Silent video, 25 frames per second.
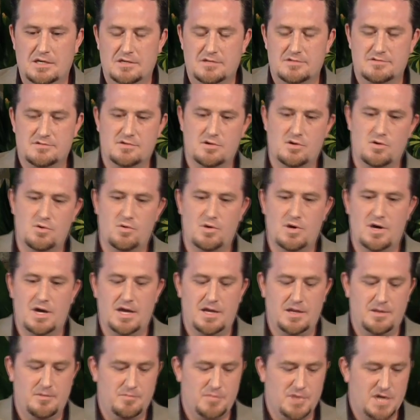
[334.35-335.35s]
So
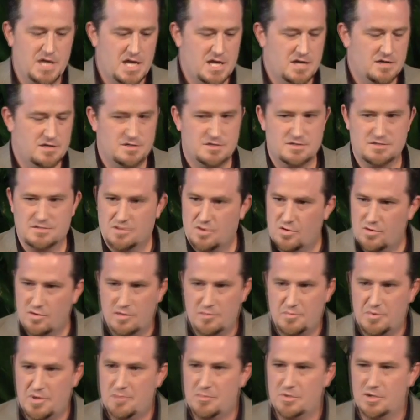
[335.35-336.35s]
I began to just go to
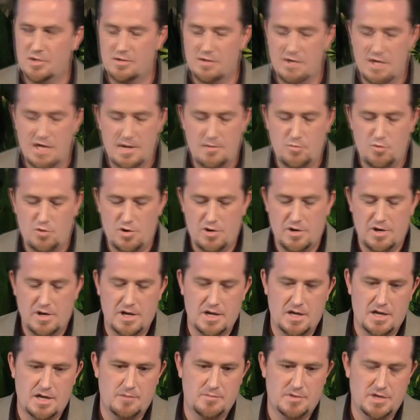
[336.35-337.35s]
the public
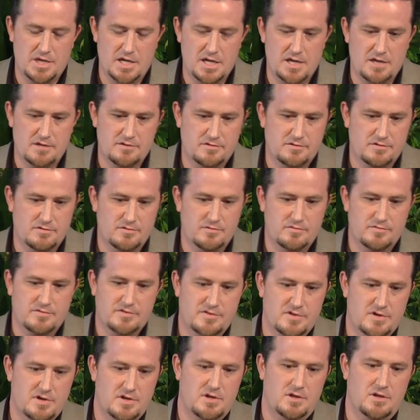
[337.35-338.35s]
library. I began to
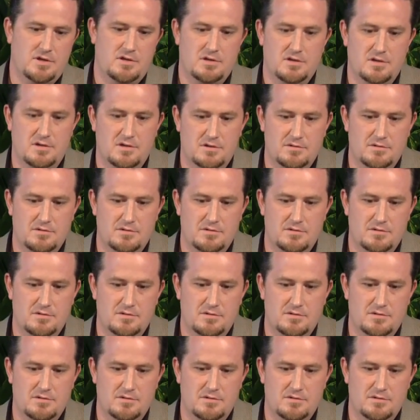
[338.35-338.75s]
study